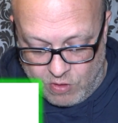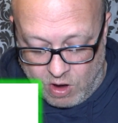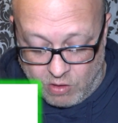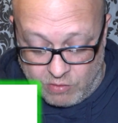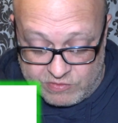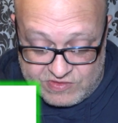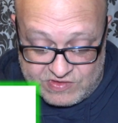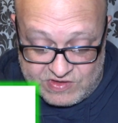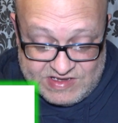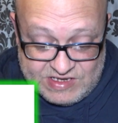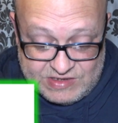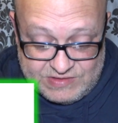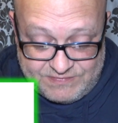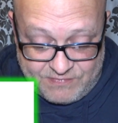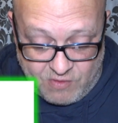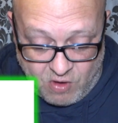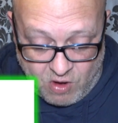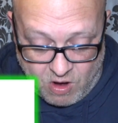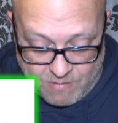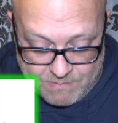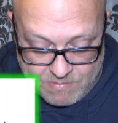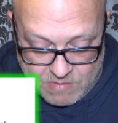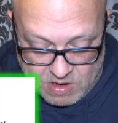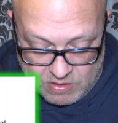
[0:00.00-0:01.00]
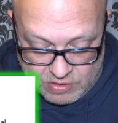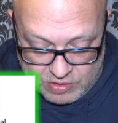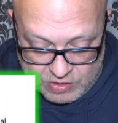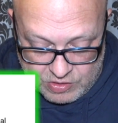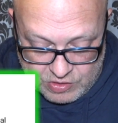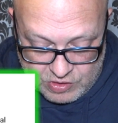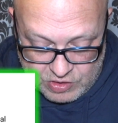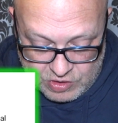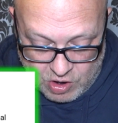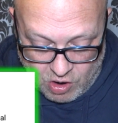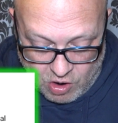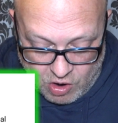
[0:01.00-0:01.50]
Oh, this is from
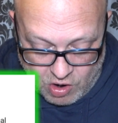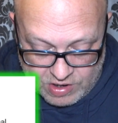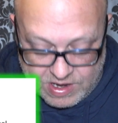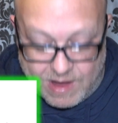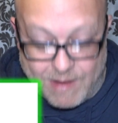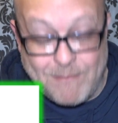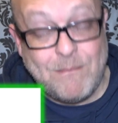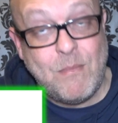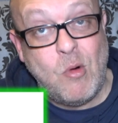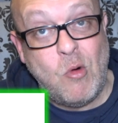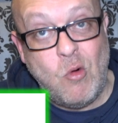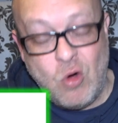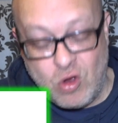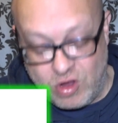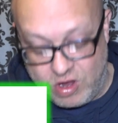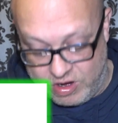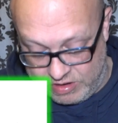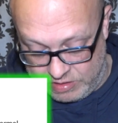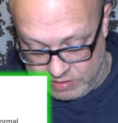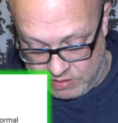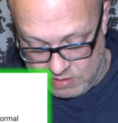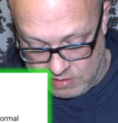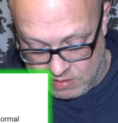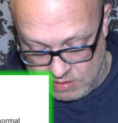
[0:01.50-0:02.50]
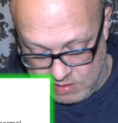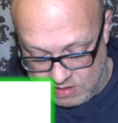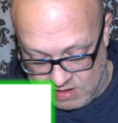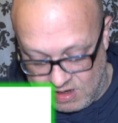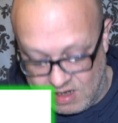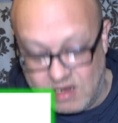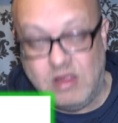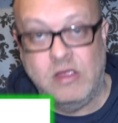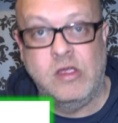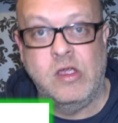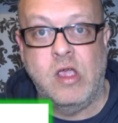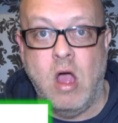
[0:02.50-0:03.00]
Guy Morgan.
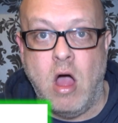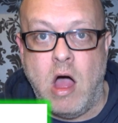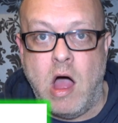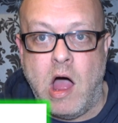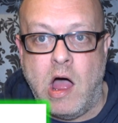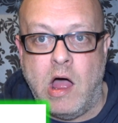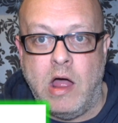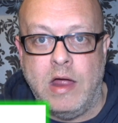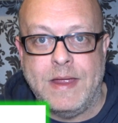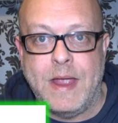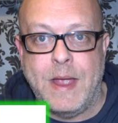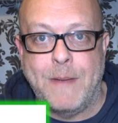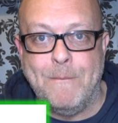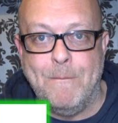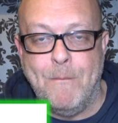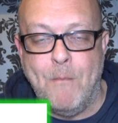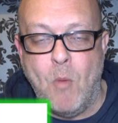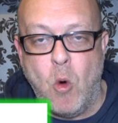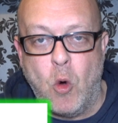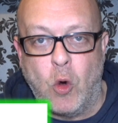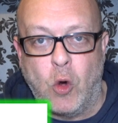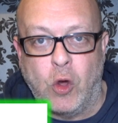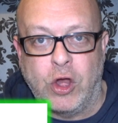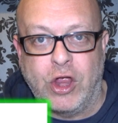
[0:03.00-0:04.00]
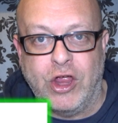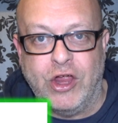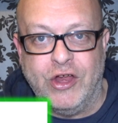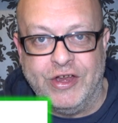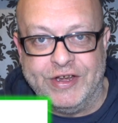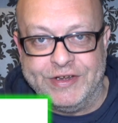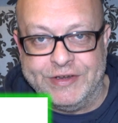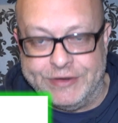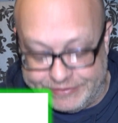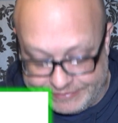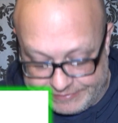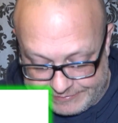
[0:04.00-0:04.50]
Guy
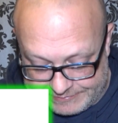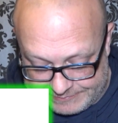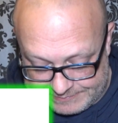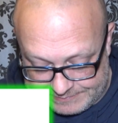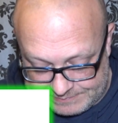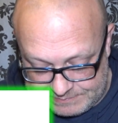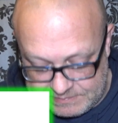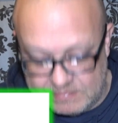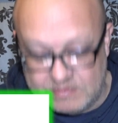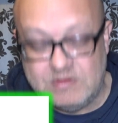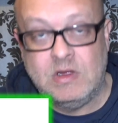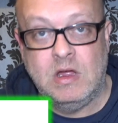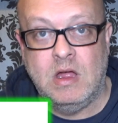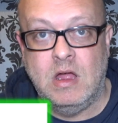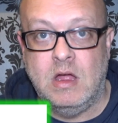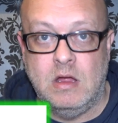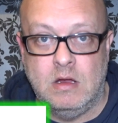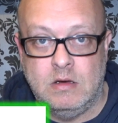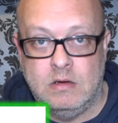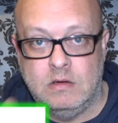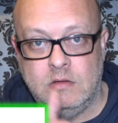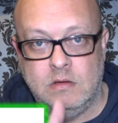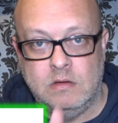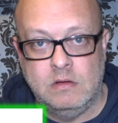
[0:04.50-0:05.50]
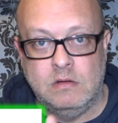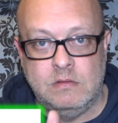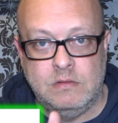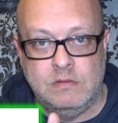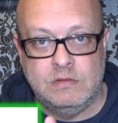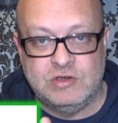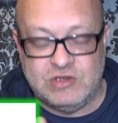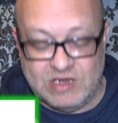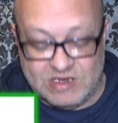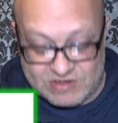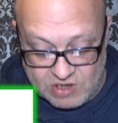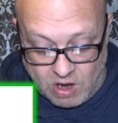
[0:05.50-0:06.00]
Morgan.
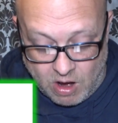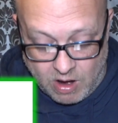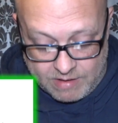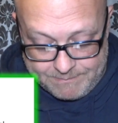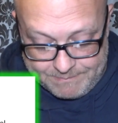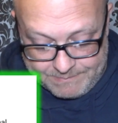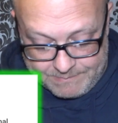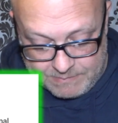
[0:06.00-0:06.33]
Cheers, Guy.